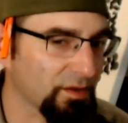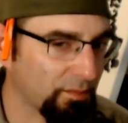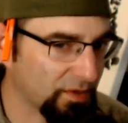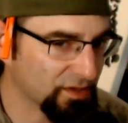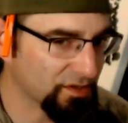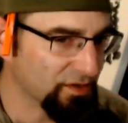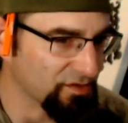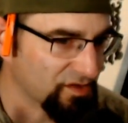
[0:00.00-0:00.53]

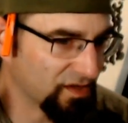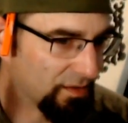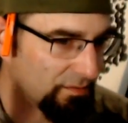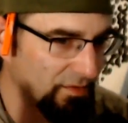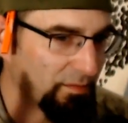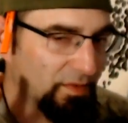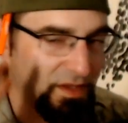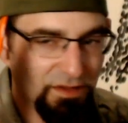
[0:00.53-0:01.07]
Apistos seem
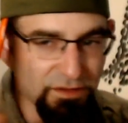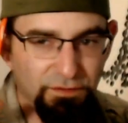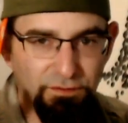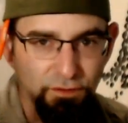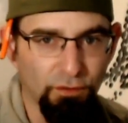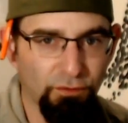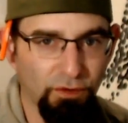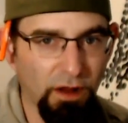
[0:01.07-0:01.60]
to be the
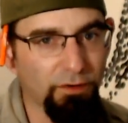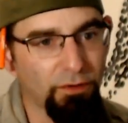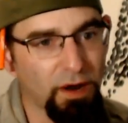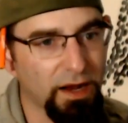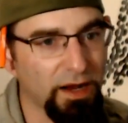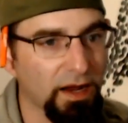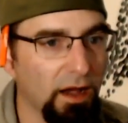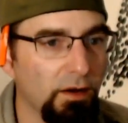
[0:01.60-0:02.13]
front runner
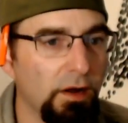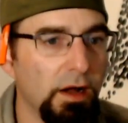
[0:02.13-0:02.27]
right now